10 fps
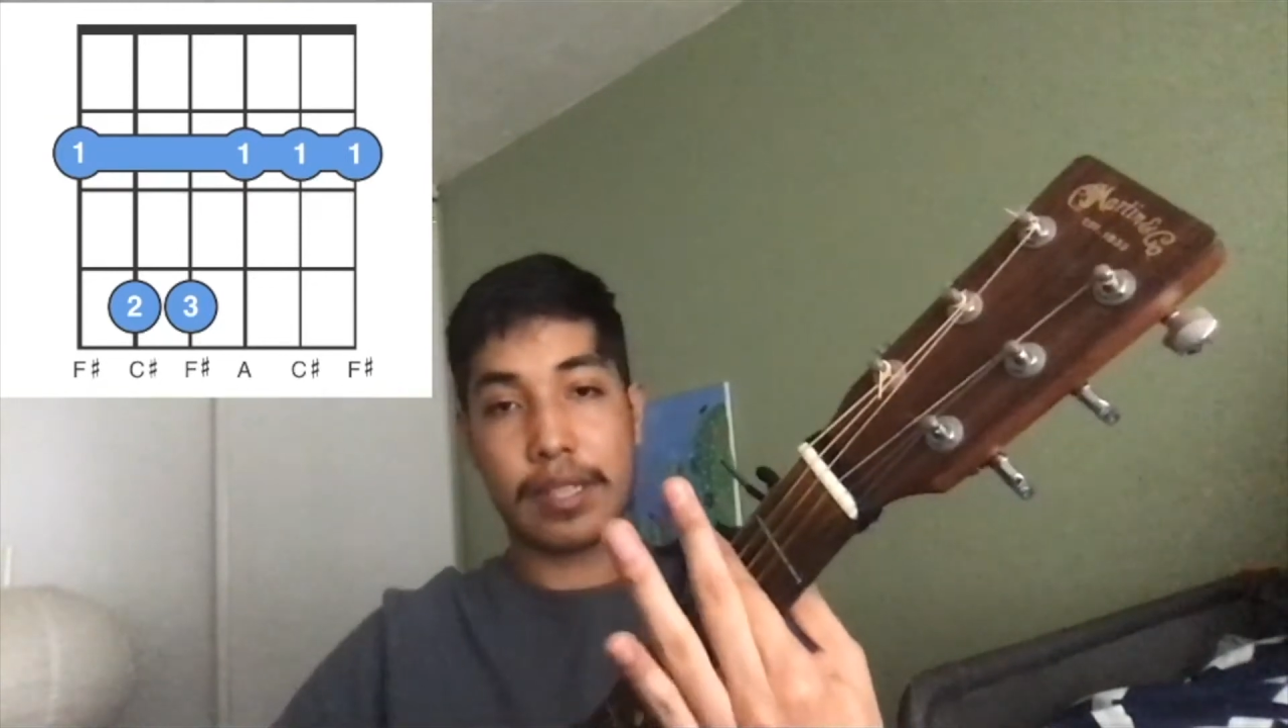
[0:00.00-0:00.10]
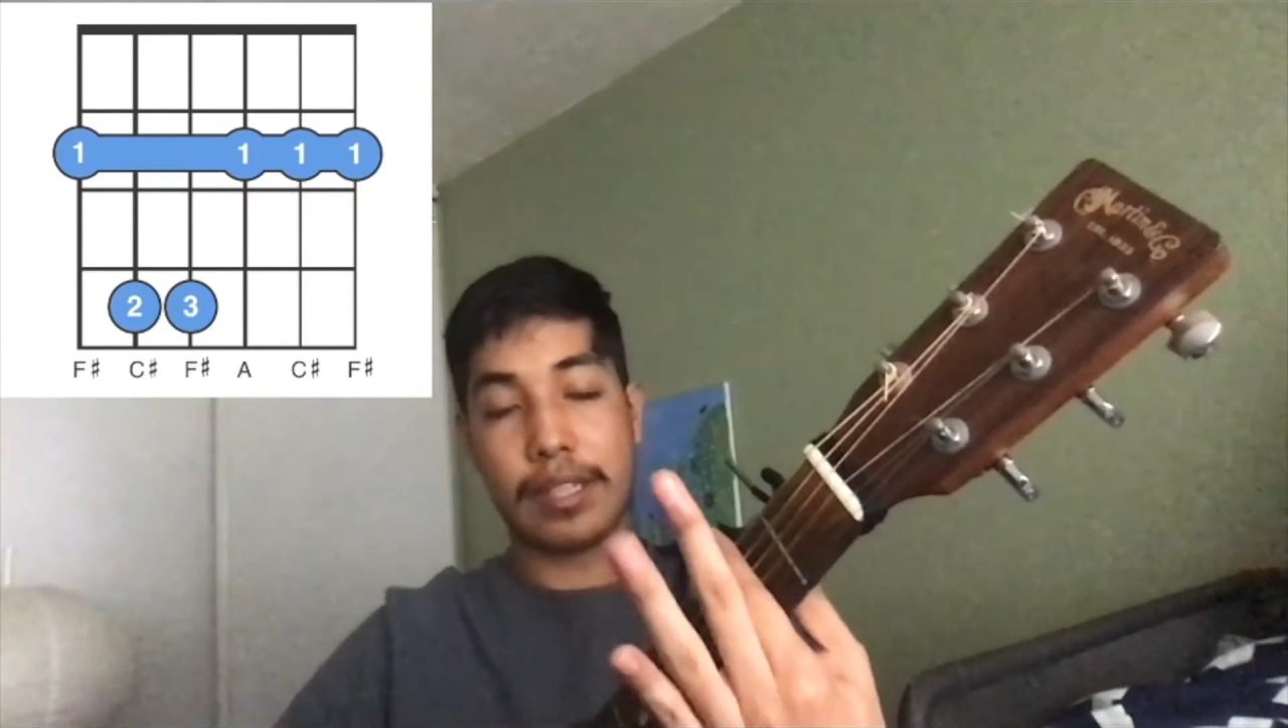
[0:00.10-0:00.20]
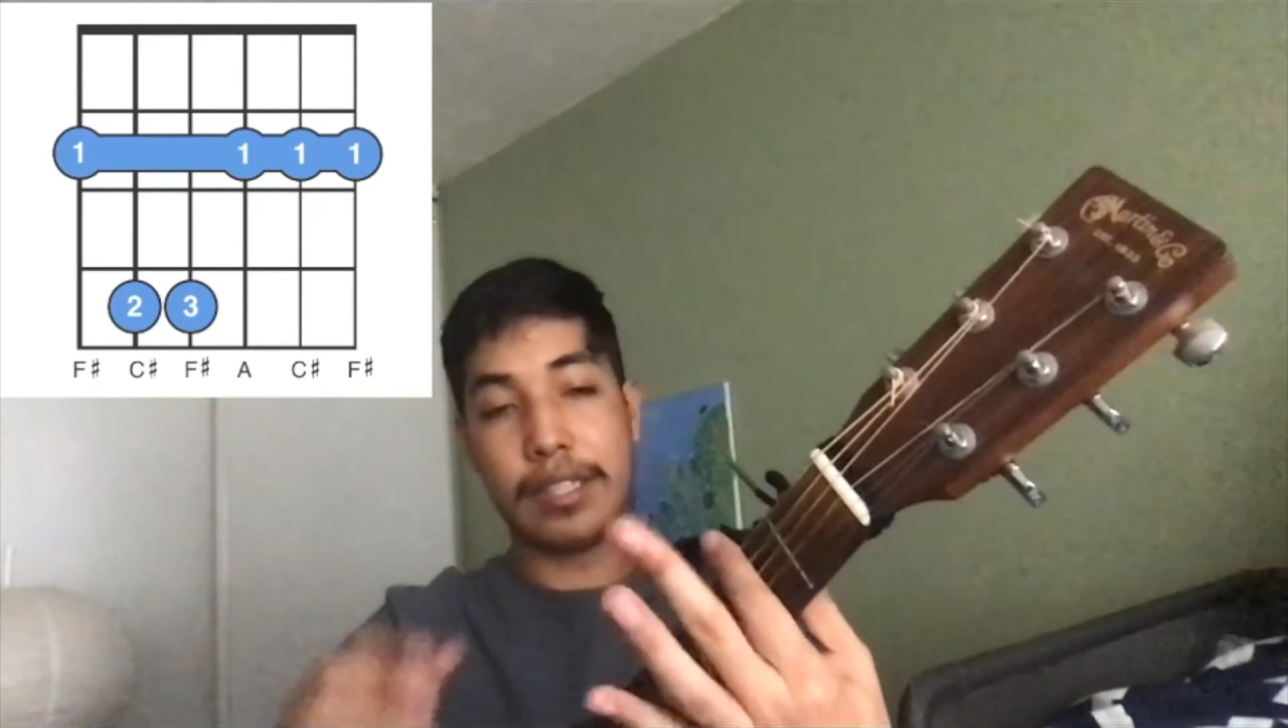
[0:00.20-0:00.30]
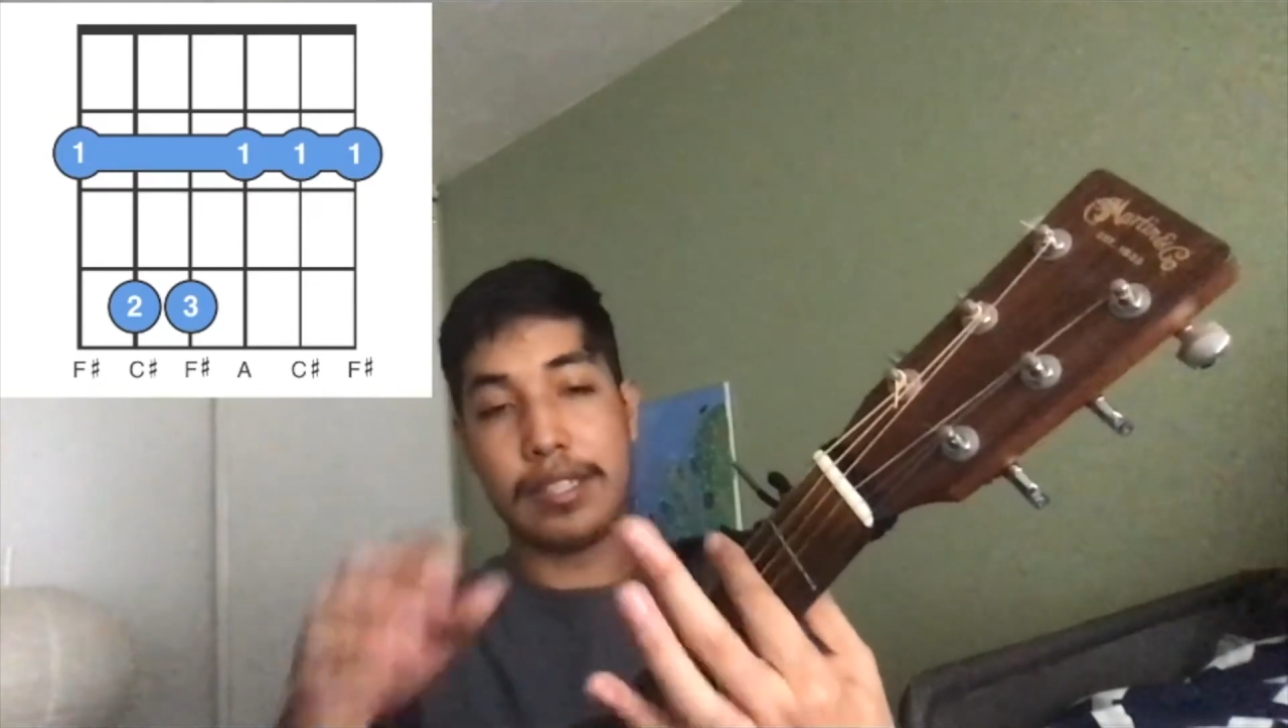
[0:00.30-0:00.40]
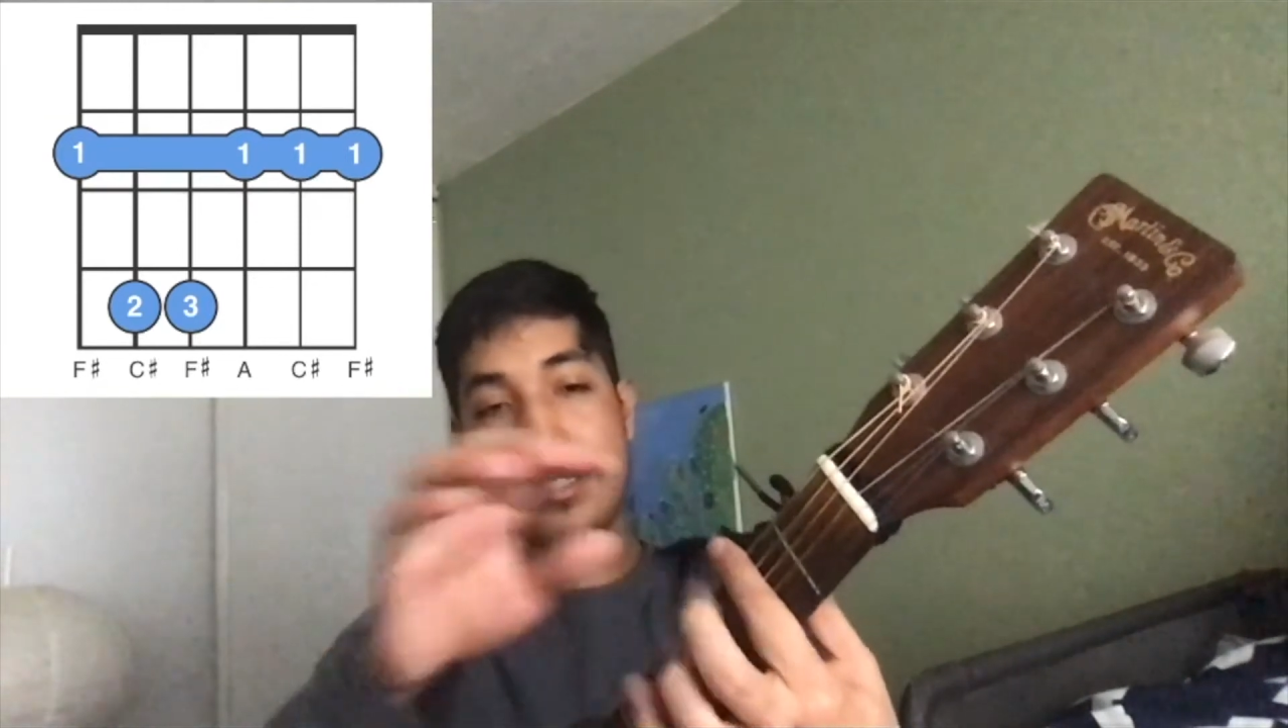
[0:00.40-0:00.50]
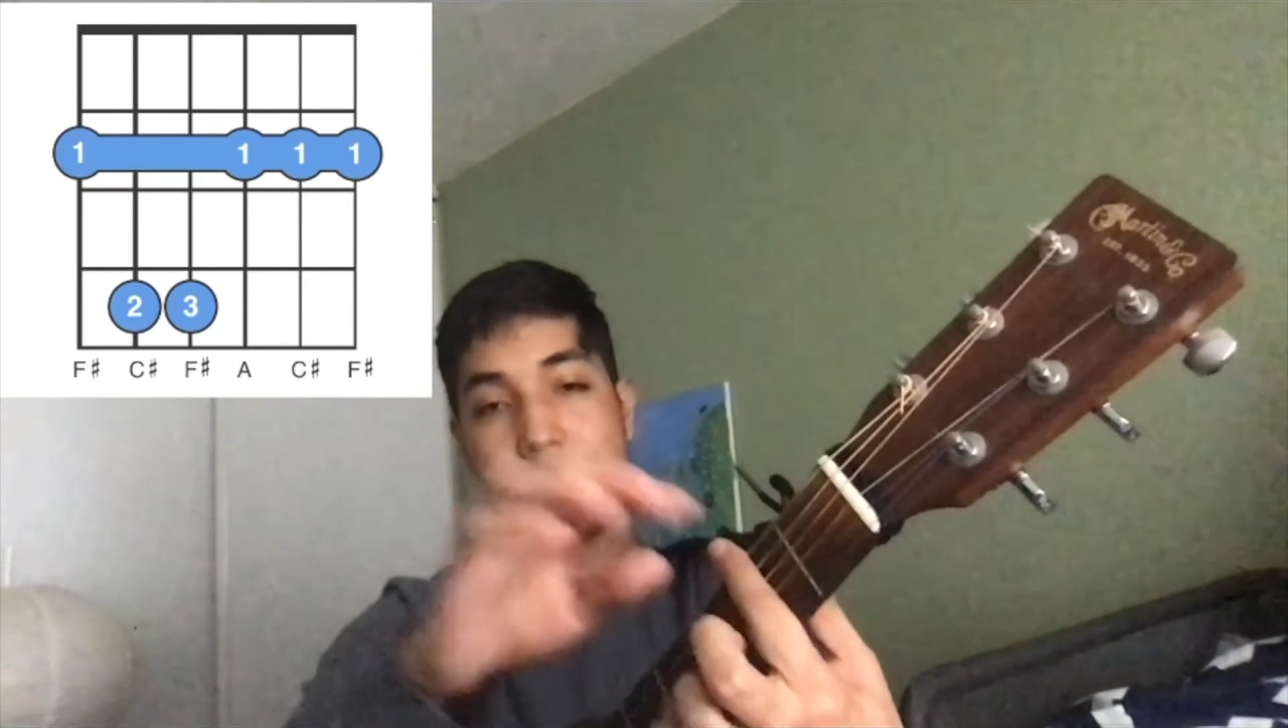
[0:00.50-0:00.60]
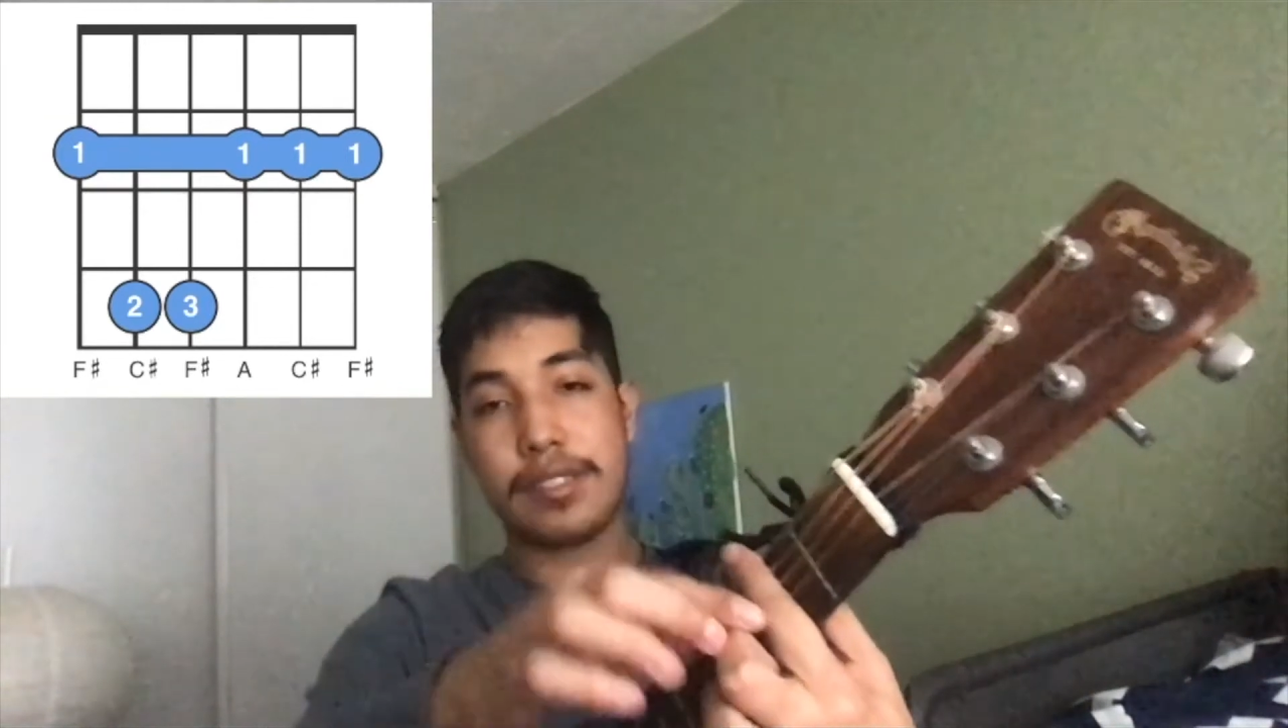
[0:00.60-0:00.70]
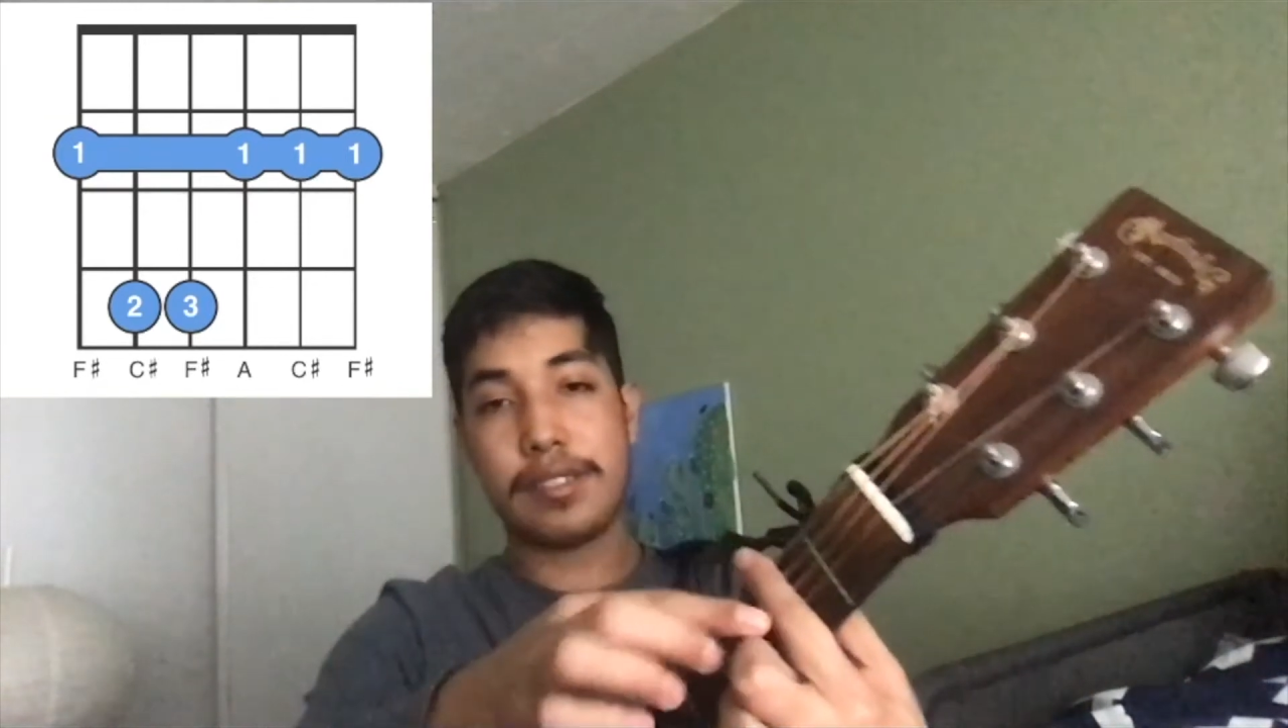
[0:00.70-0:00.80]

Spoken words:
this.